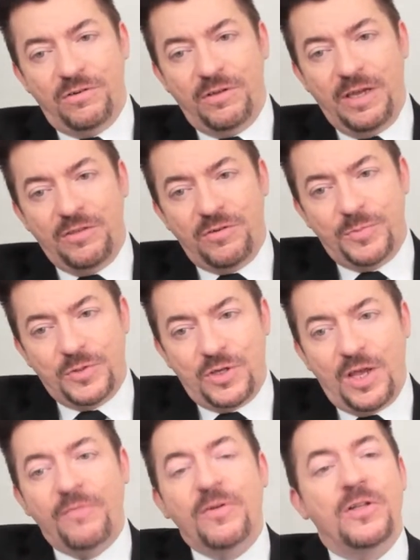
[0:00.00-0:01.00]

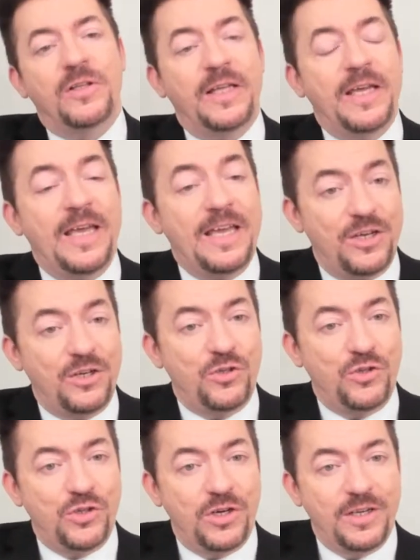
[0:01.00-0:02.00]
anthroposophical
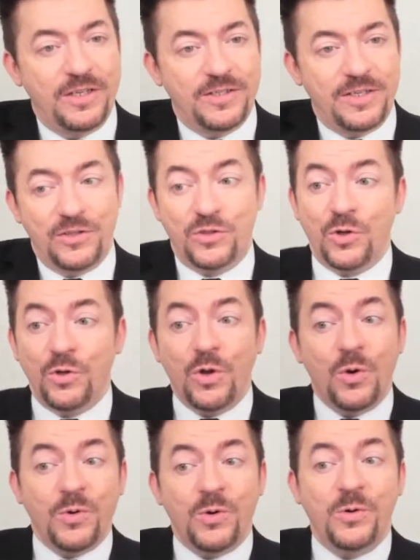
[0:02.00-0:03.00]
edge says,
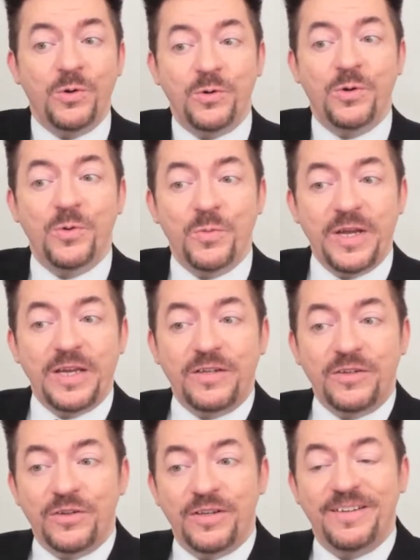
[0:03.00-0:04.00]
no,
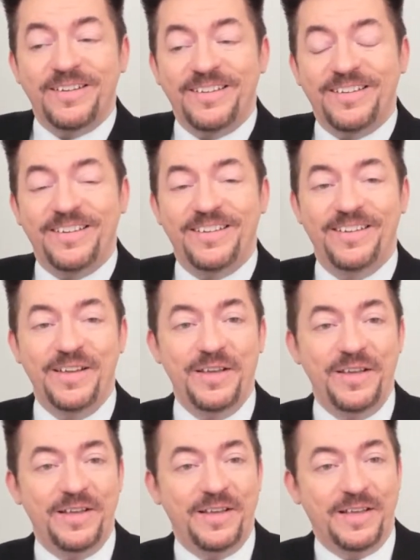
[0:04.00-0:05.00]
wait.
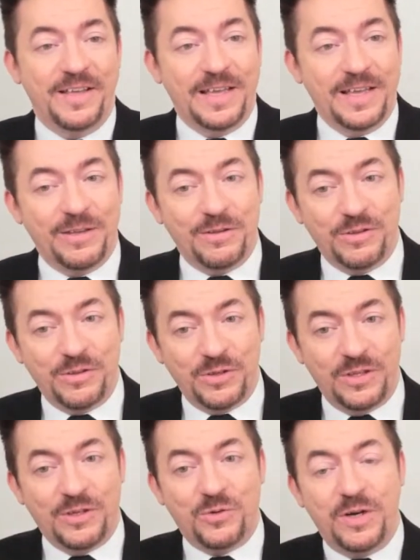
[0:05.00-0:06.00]

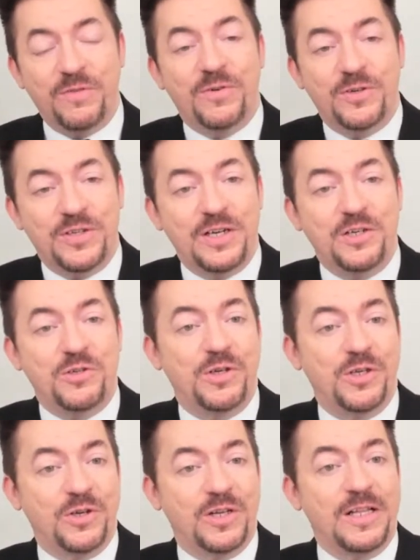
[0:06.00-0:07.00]
In the 21st century,
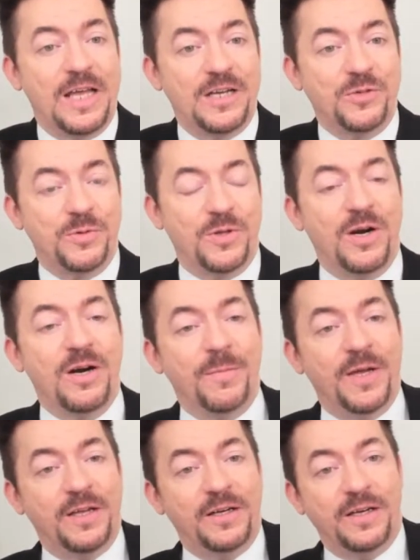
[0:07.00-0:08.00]
you're going to clash with
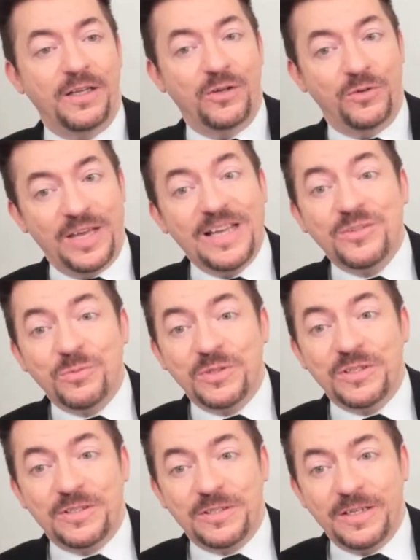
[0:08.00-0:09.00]
Ahriman. That's
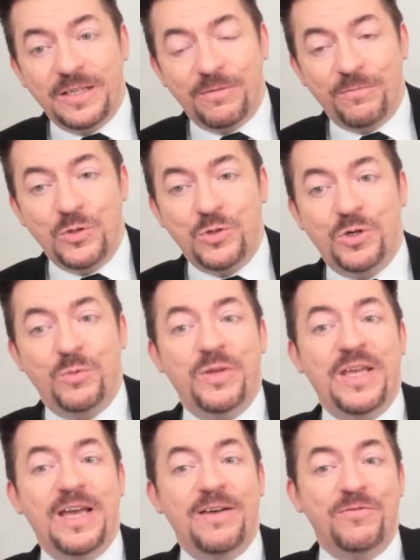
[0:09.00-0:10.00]
what's in the future, and we
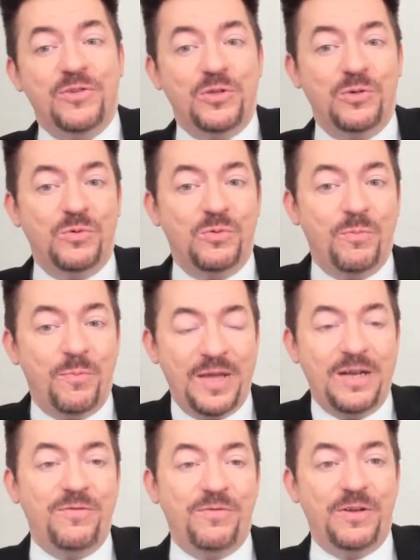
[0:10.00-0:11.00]
have to
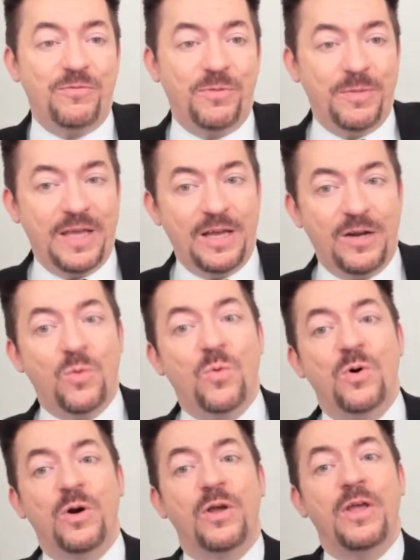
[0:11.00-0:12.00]
benefit from that,
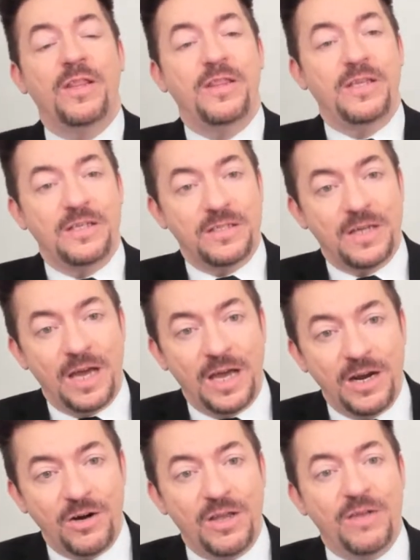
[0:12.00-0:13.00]
or the
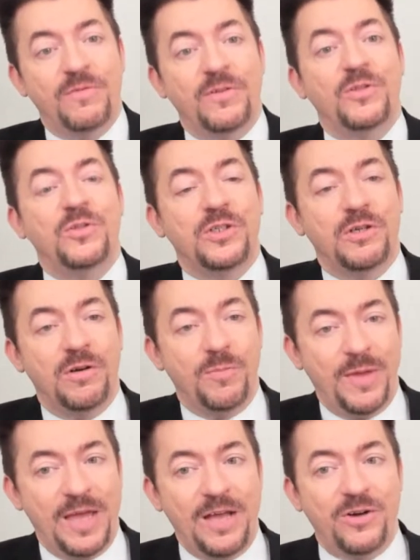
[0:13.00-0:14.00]
entire evolutionary
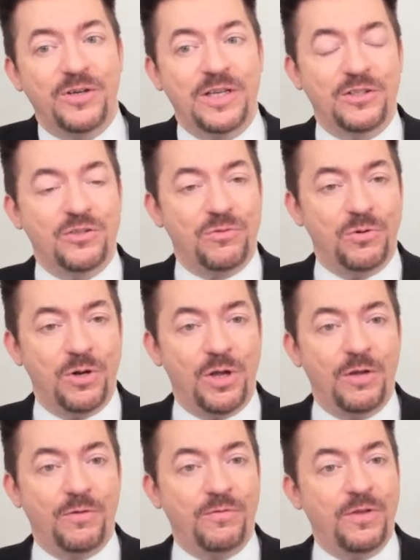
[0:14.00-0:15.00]
pattern gets thrown off,